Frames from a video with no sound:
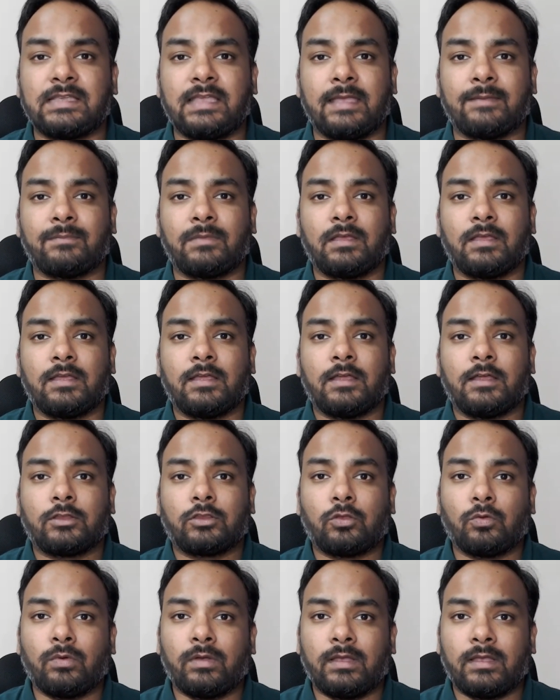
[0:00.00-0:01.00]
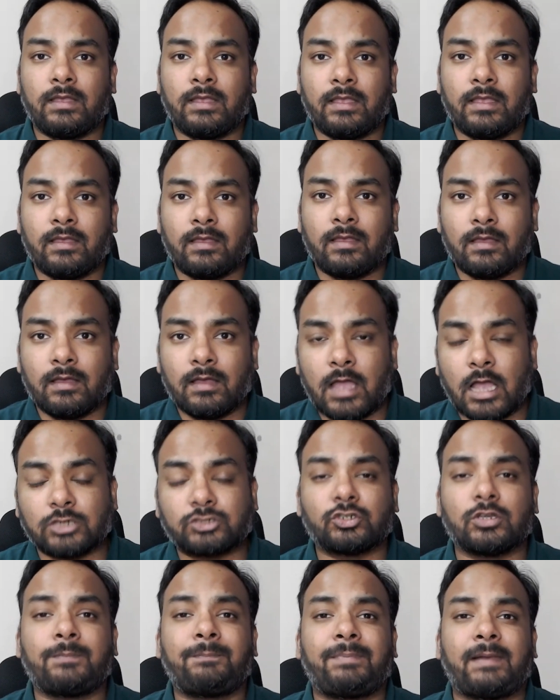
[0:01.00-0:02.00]
C M to
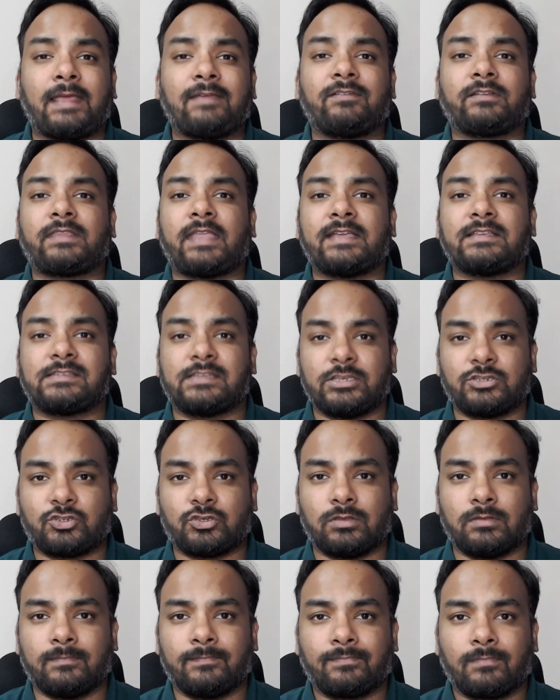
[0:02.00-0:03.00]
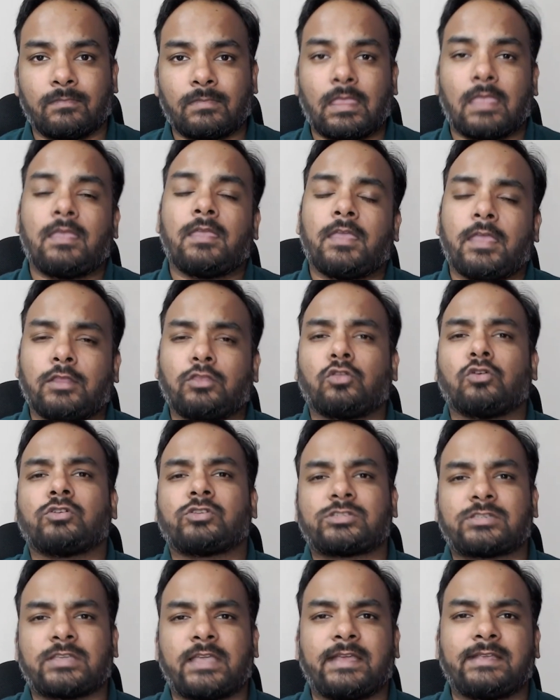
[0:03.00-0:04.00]
usher privatization. In
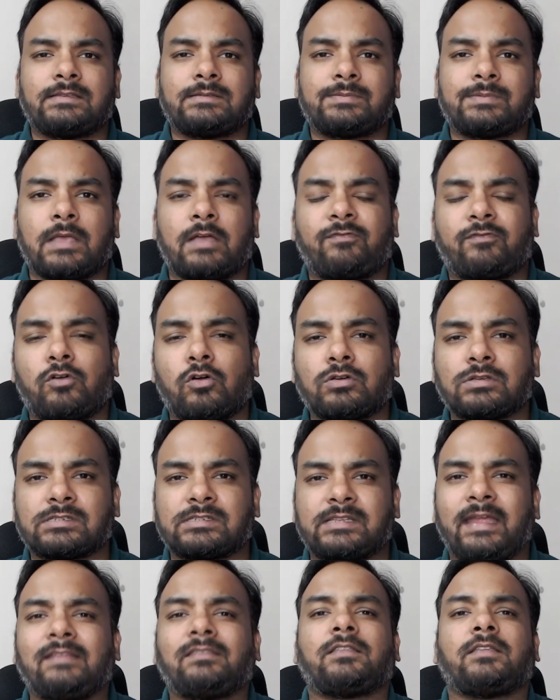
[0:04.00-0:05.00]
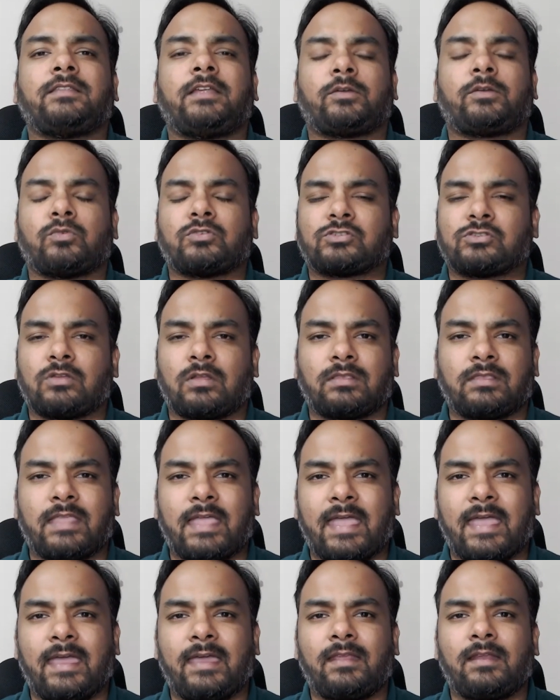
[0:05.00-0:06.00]
those times, of course, the internet was not
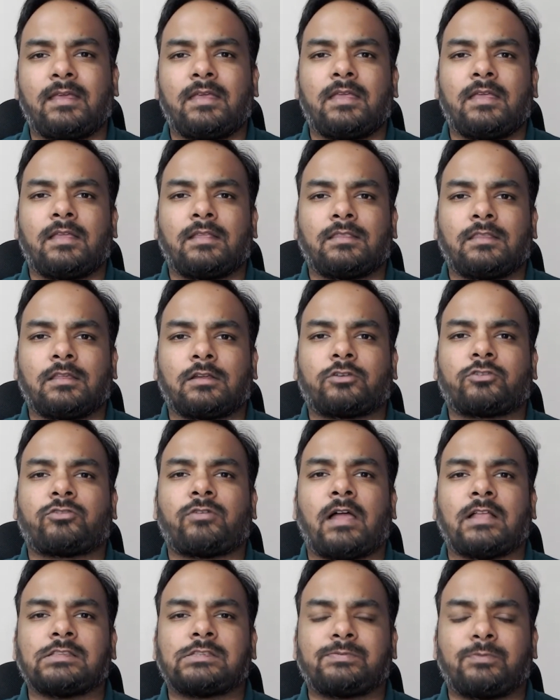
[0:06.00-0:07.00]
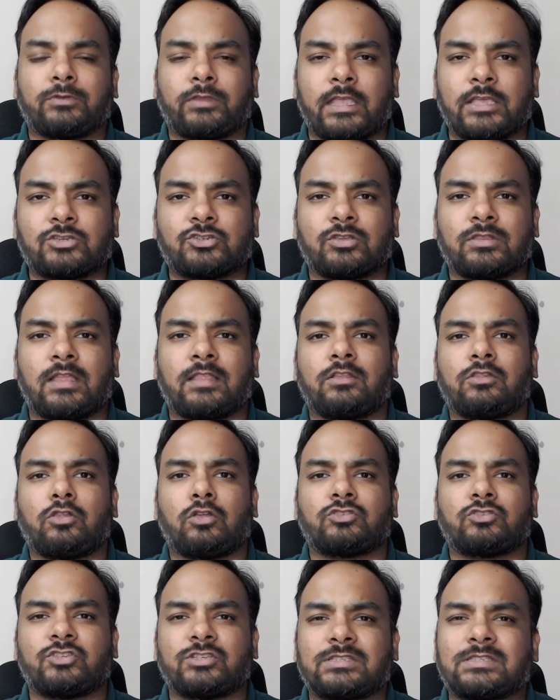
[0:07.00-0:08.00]
there. The transportation and the
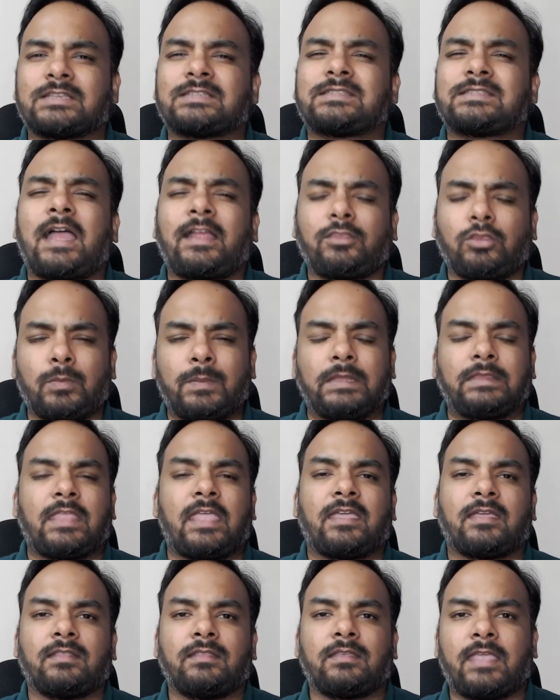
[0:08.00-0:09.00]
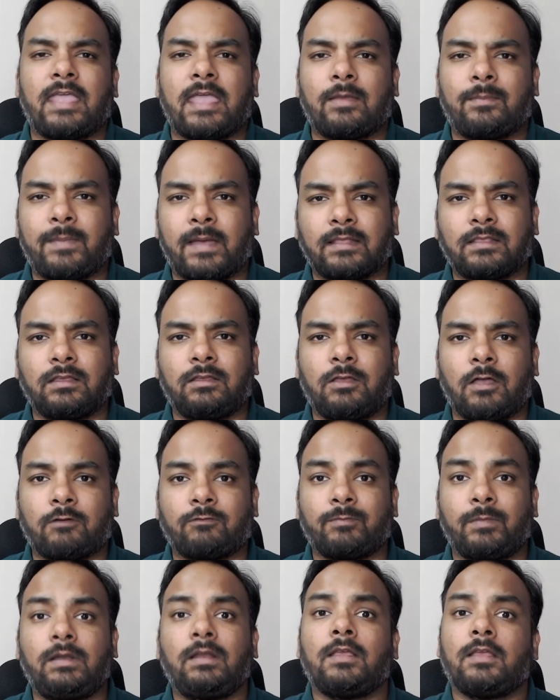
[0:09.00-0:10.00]
logistics had to be taken care of by the
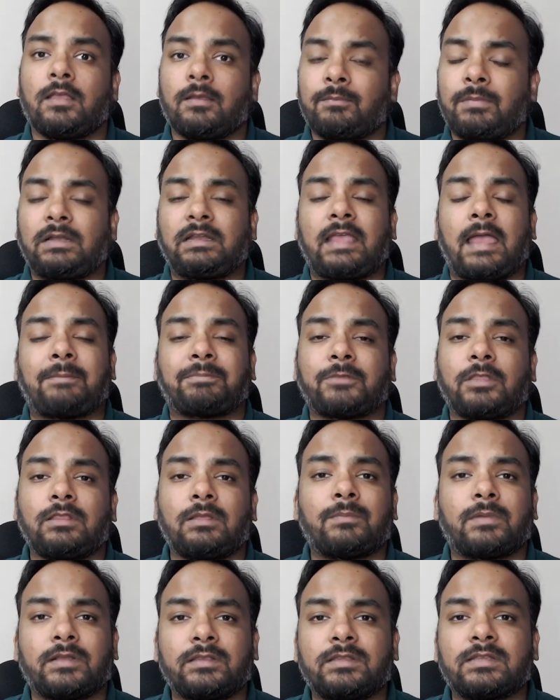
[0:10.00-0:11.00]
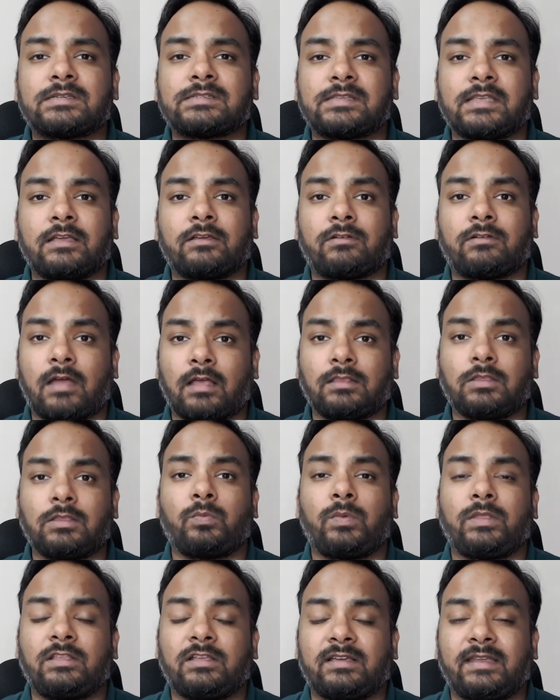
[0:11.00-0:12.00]
government. But Captain Amarinder Singh, rather
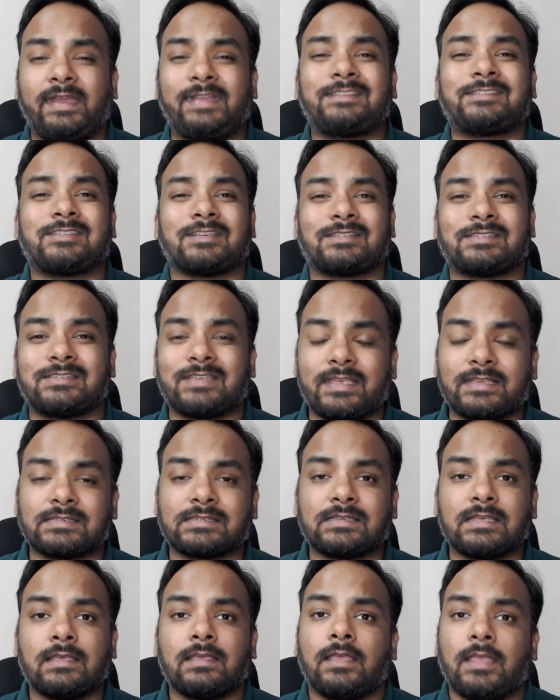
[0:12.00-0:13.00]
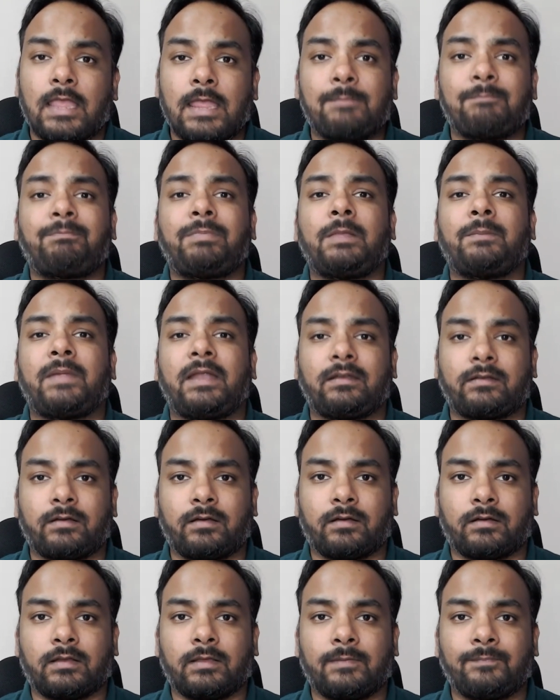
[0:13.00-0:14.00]
with great success, implemented
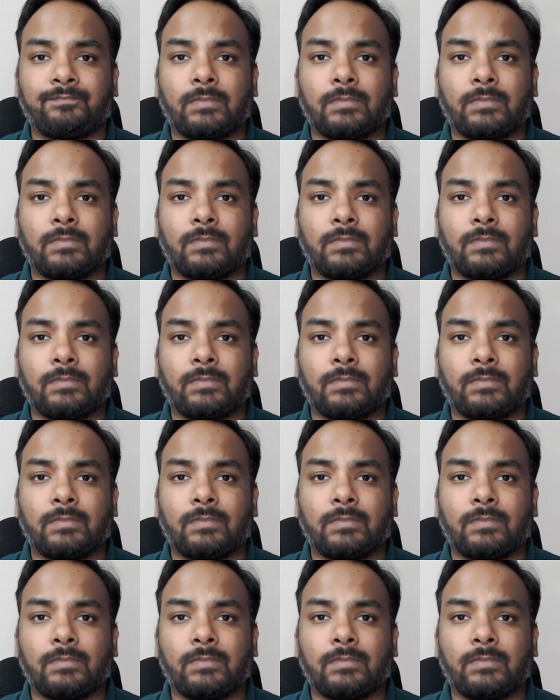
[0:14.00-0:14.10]
it.